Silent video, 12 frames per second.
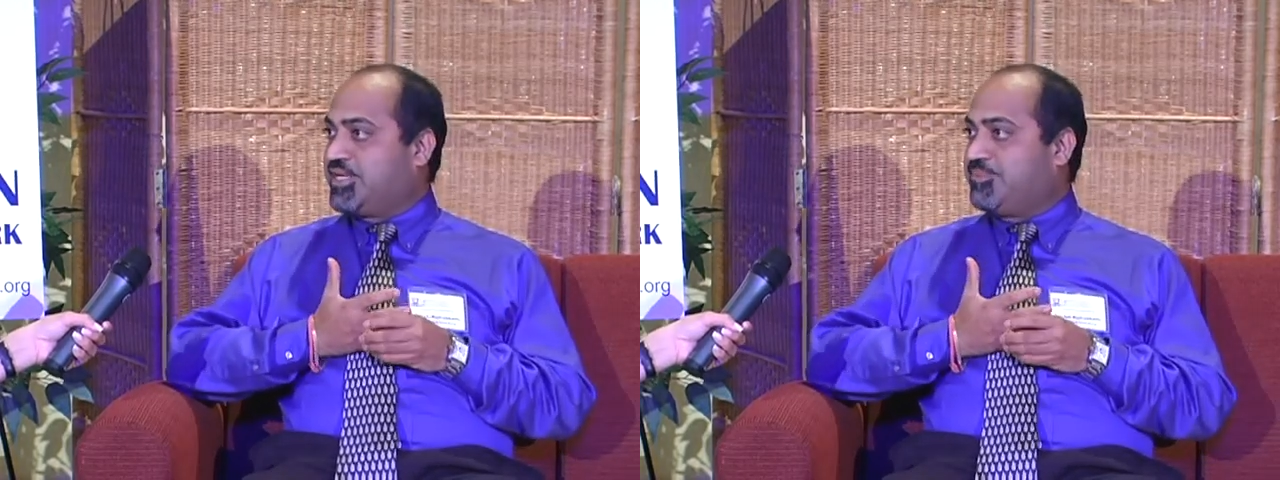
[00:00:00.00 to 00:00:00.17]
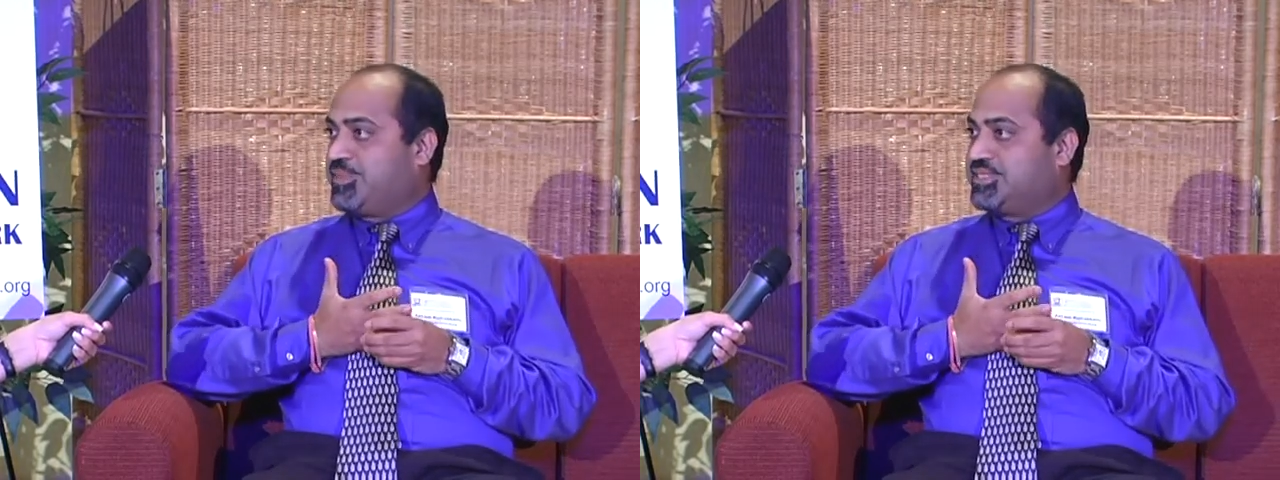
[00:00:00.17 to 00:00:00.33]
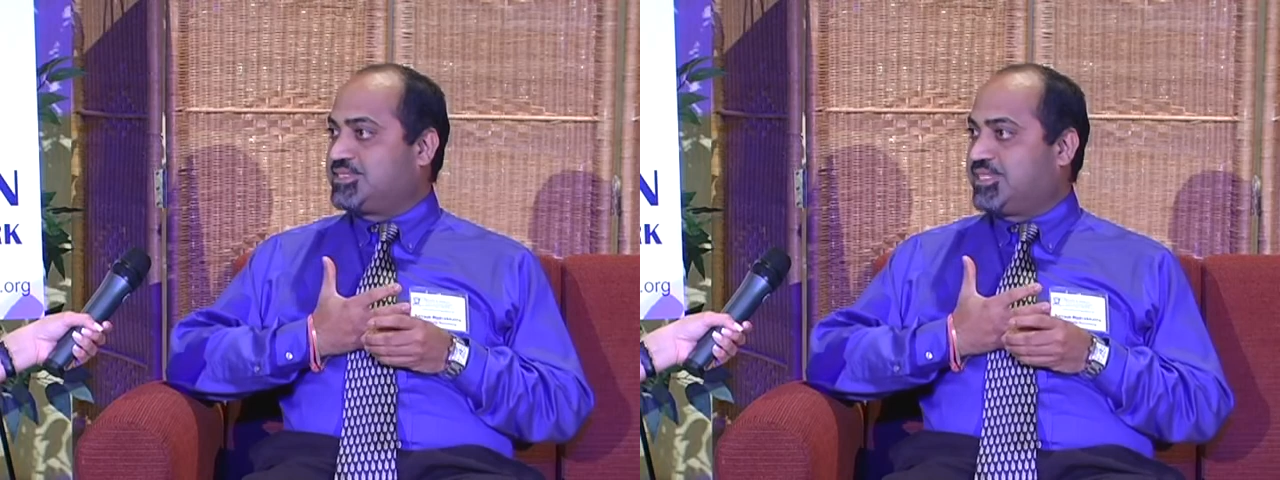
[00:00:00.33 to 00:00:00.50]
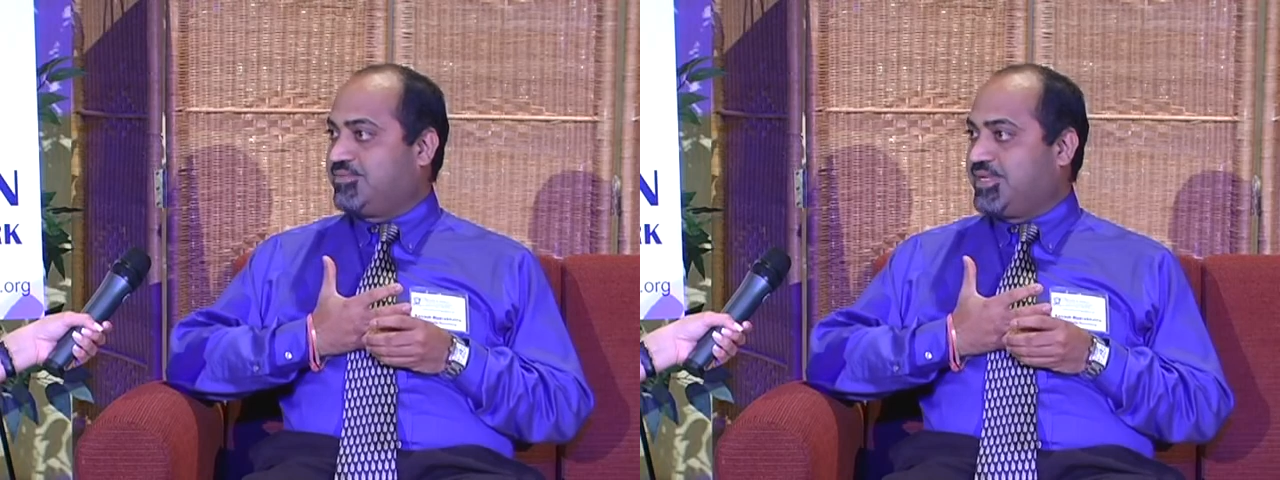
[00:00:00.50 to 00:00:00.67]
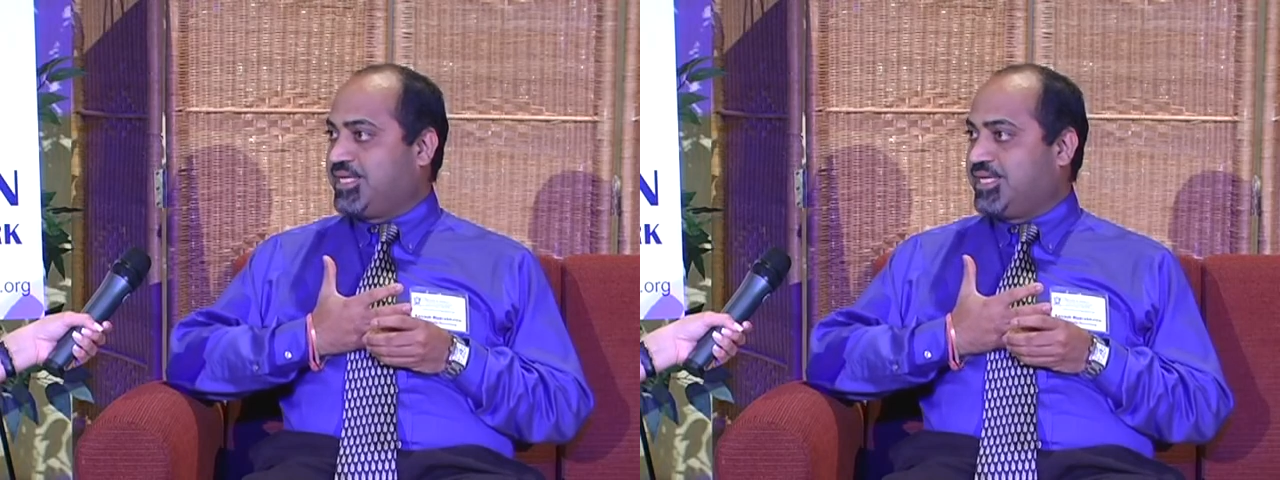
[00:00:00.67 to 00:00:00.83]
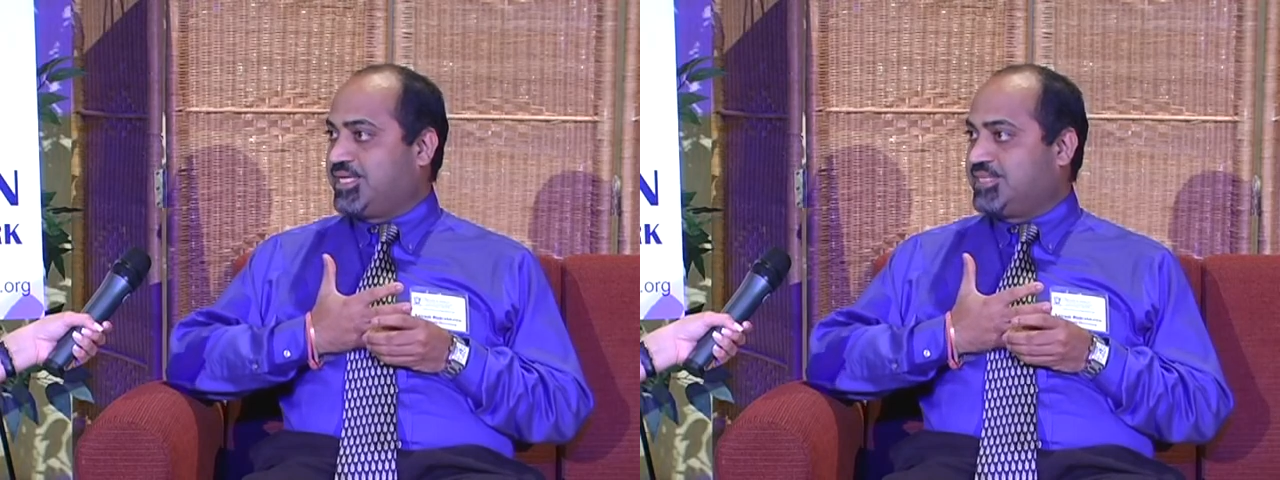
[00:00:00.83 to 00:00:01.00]
in
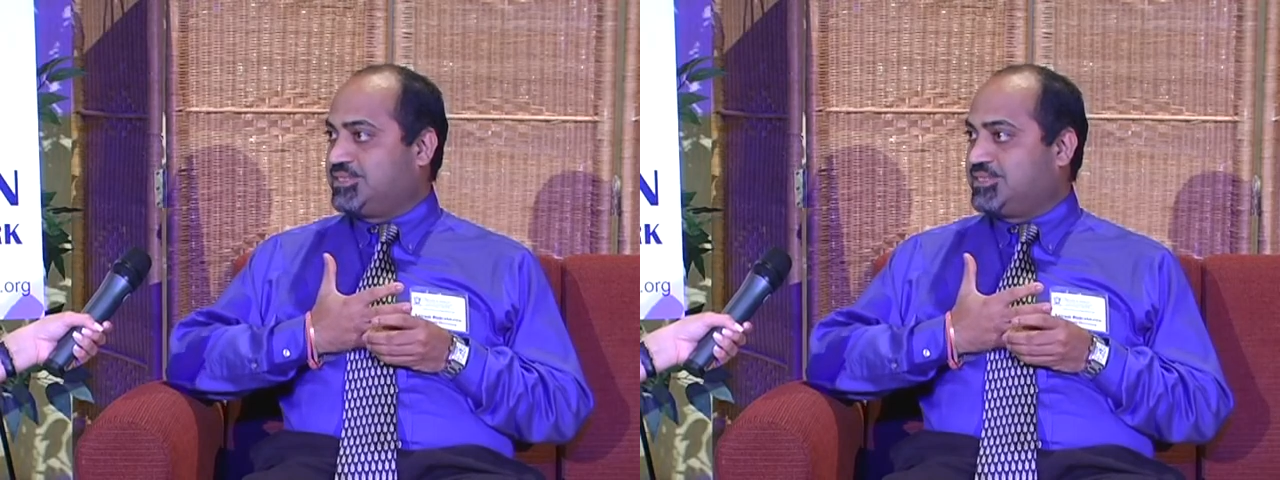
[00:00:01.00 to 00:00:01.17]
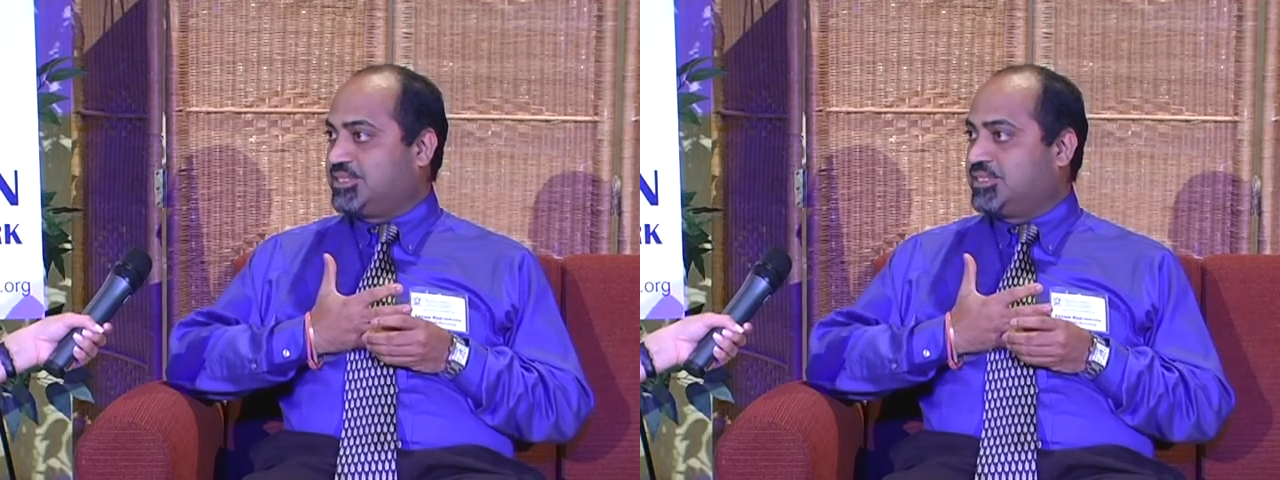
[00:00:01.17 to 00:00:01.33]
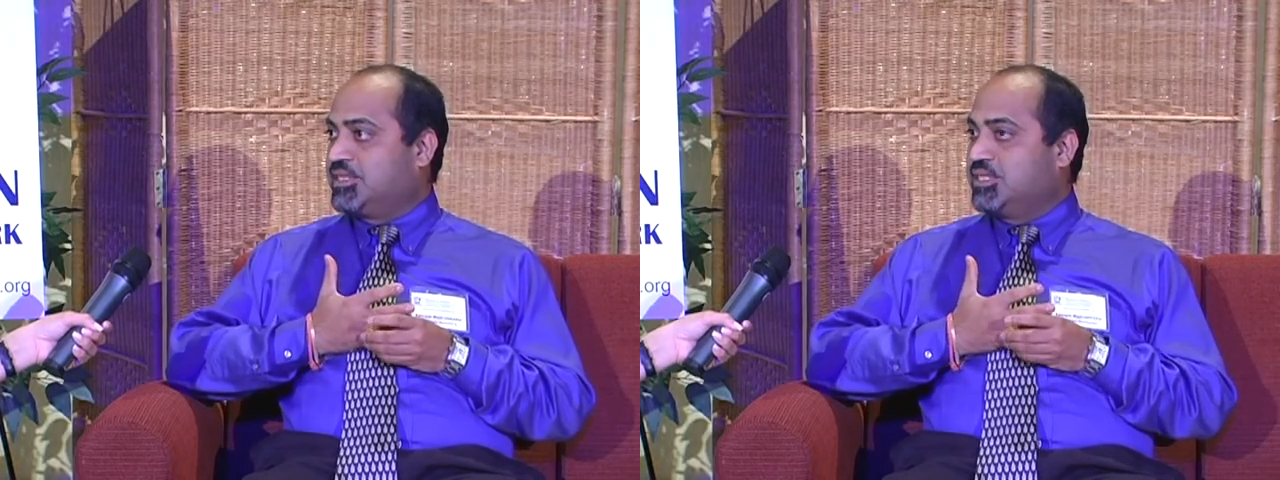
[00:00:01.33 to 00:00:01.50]
Pennsylvania region.